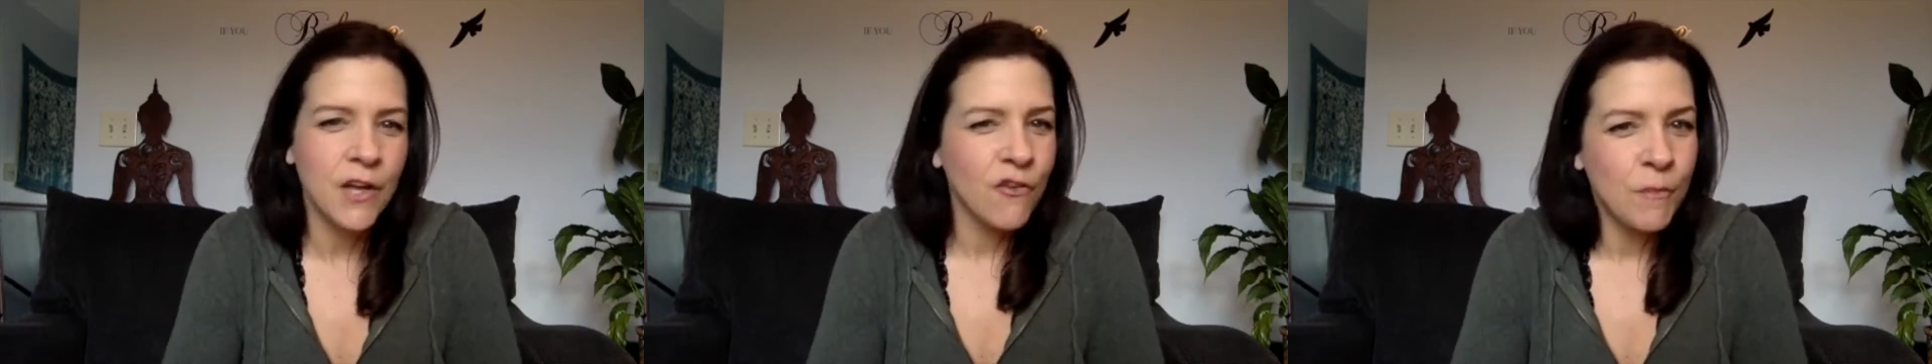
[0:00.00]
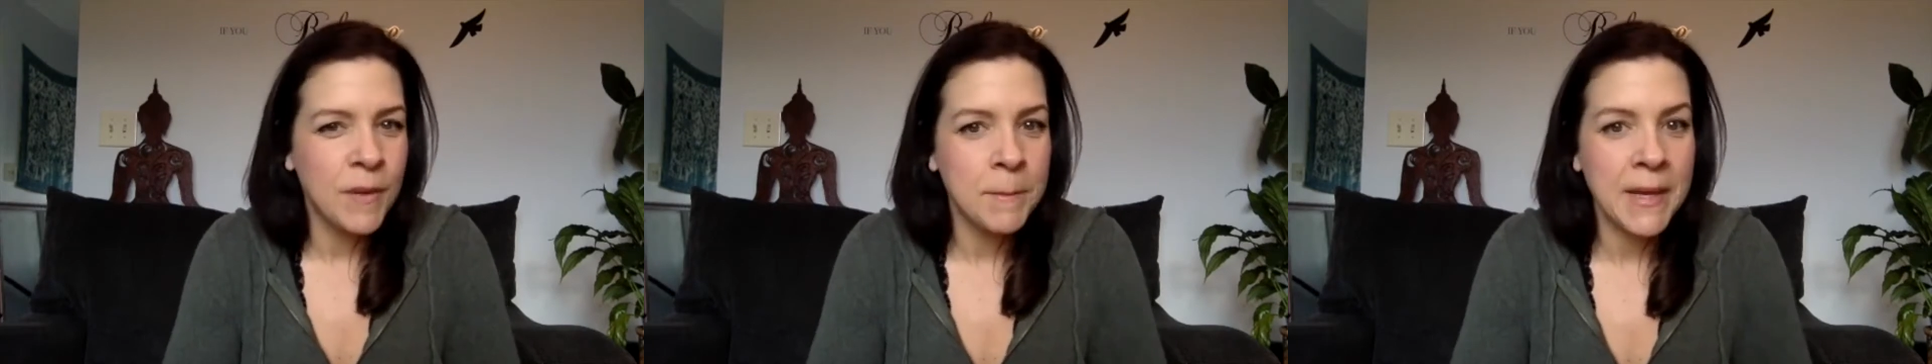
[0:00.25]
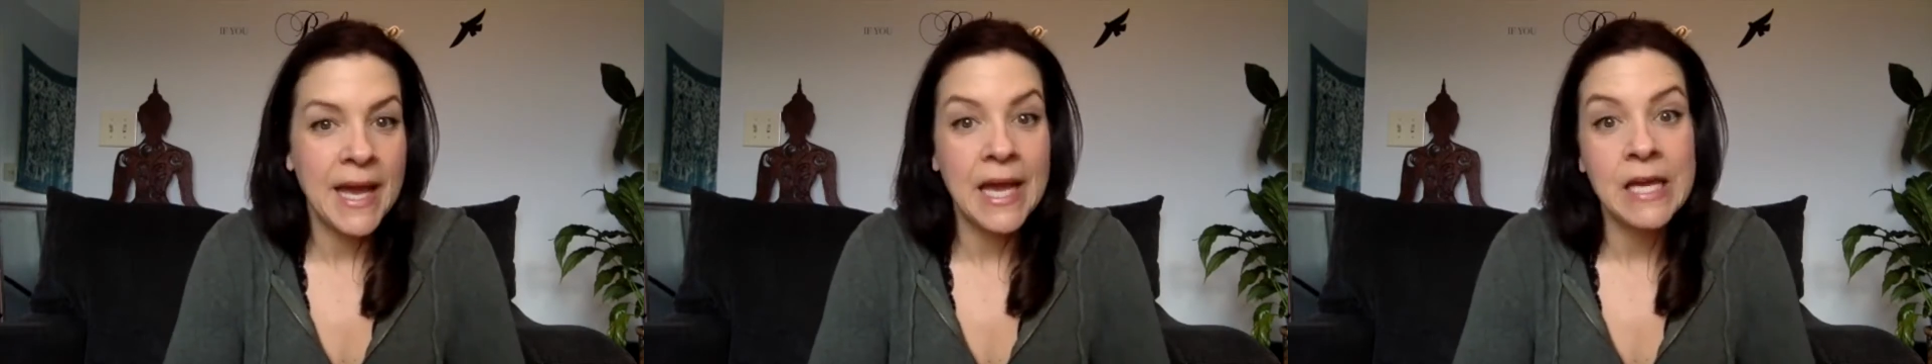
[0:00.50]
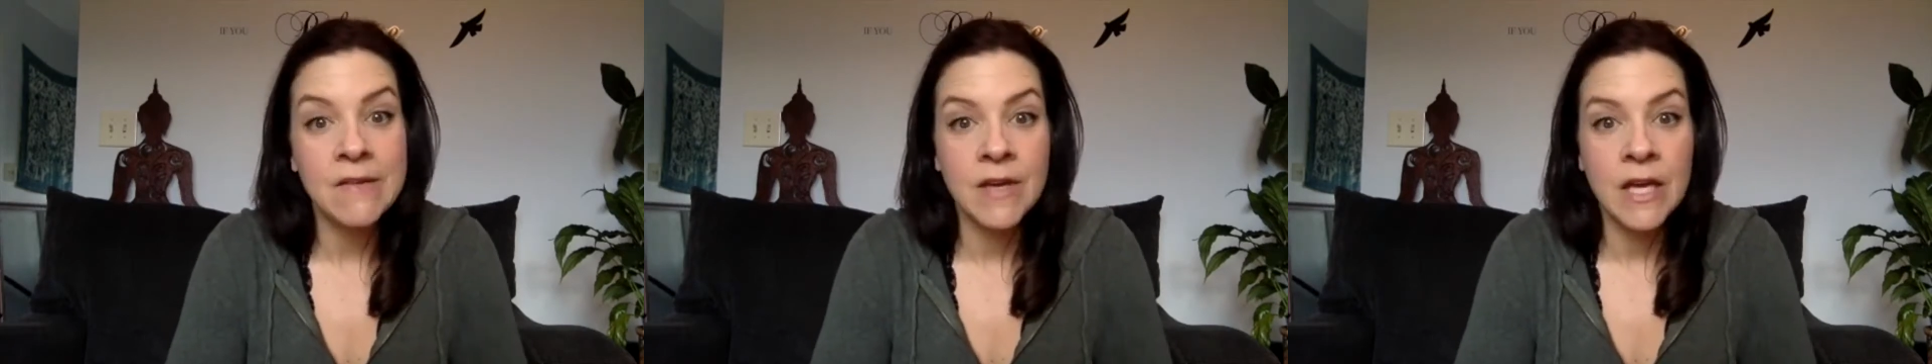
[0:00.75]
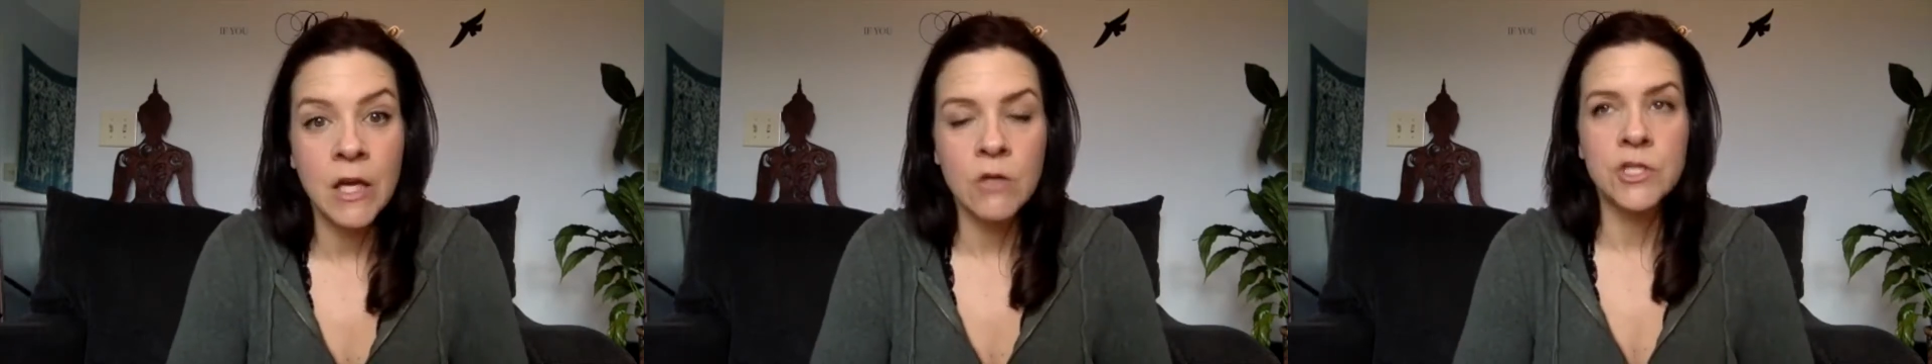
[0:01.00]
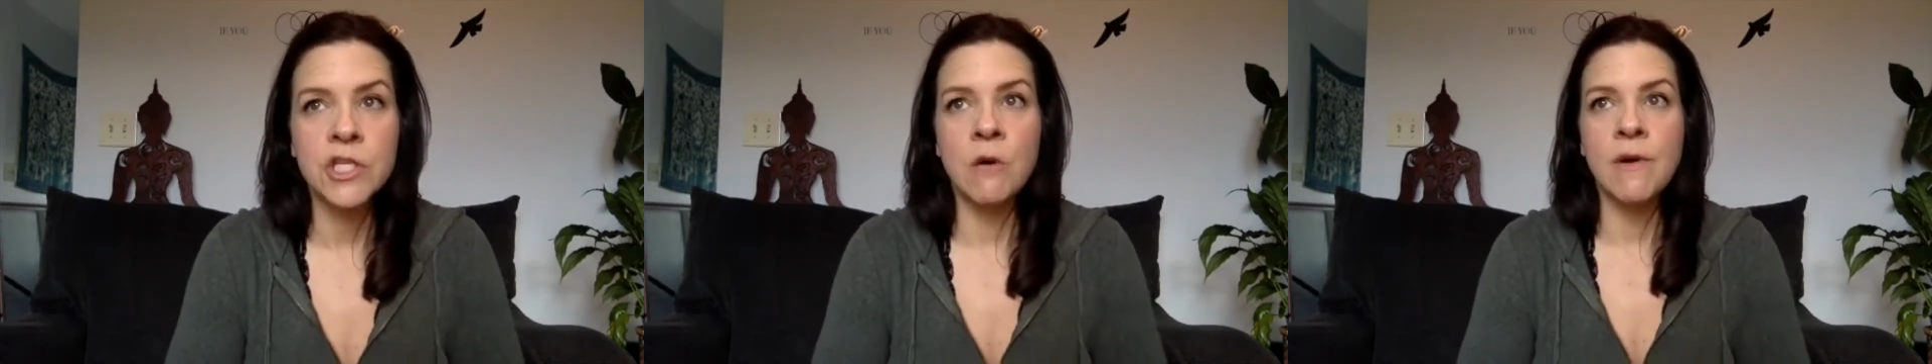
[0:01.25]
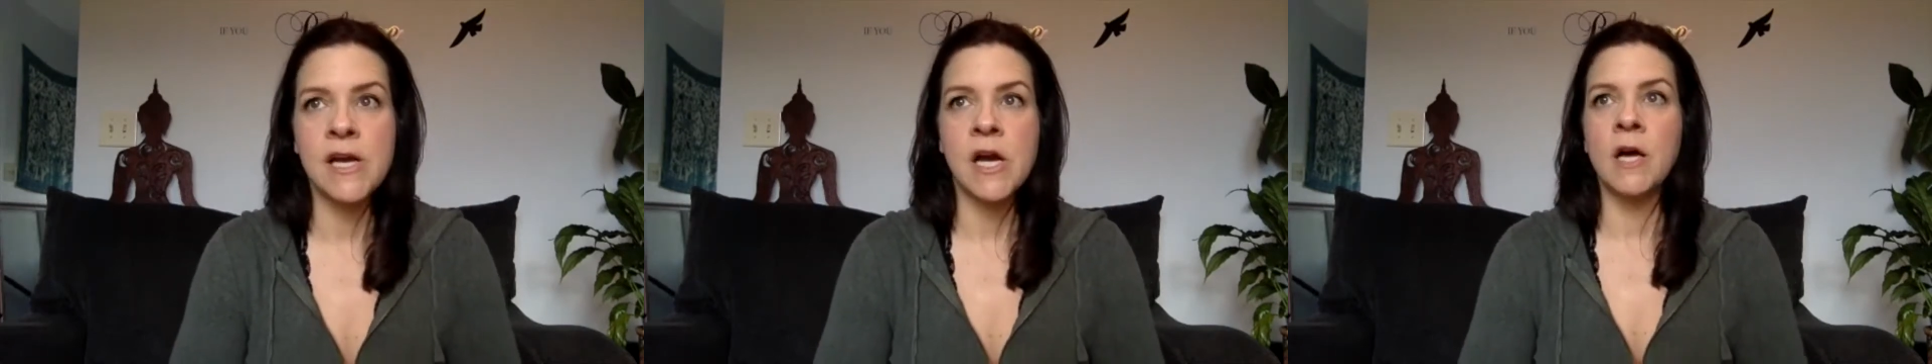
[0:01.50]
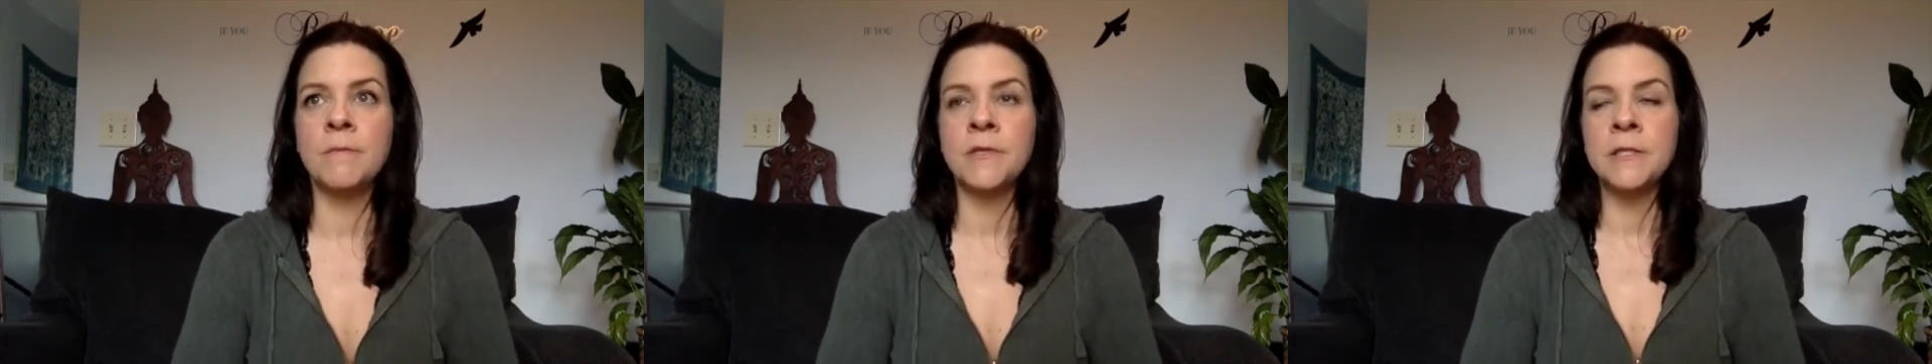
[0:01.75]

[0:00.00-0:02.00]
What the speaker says: you've been behaving or showing up.